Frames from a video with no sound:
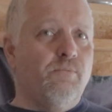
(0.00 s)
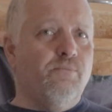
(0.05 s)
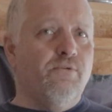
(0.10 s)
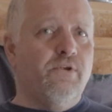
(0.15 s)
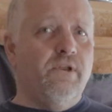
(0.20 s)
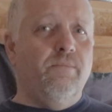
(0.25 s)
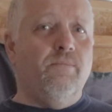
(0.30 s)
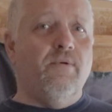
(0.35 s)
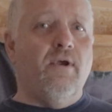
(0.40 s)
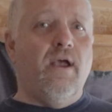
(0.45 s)

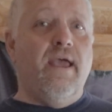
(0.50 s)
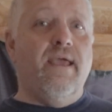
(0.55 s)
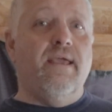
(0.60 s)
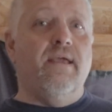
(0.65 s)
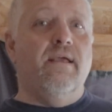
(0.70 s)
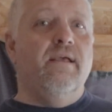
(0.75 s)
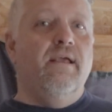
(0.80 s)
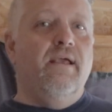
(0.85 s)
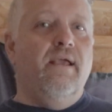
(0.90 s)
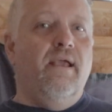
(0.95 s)
pretty
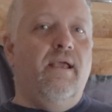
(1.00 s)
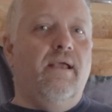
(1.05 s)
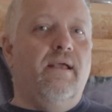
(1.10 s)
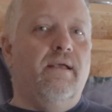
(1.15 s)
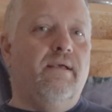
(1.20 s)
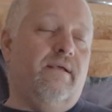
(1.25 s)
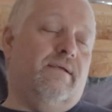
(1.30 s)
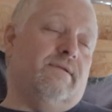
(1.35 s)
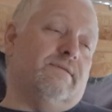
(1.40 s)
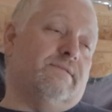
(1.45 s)
bright,
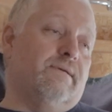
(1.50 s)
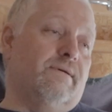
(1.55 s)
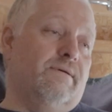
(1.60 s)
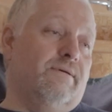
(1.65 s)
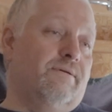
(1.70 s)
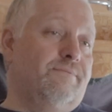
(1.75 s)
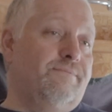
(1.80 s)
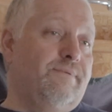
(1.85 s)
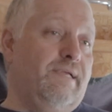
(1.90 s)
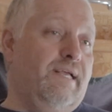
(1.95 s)
and
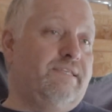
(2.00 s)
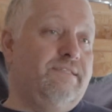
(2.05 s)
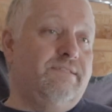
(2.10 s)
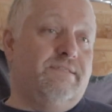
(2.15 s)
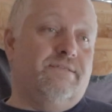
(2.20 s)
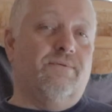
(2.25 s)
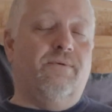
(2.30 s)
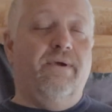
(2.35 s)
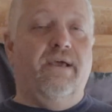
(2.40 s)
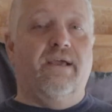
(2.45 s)
so that's
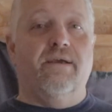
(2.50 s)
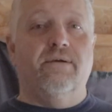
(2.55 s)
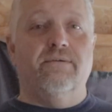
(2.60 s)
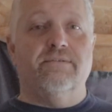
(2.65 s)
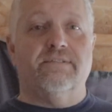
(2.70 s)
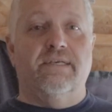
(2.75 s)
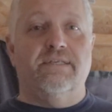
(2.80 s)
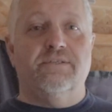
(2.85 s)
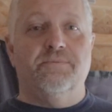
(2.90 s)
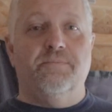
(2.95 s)
just the way it
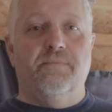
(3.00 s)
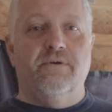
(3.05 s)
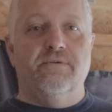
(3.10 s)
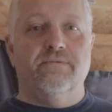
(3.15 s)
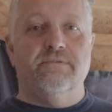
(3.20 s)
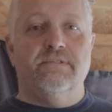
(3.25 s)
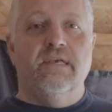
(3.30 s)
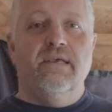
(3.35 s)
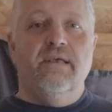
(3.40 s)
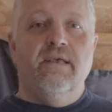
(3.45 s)
goes, I
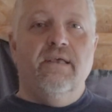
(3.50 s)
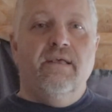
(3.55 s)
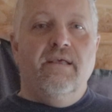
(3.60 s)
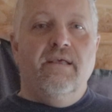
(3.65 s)
suppose.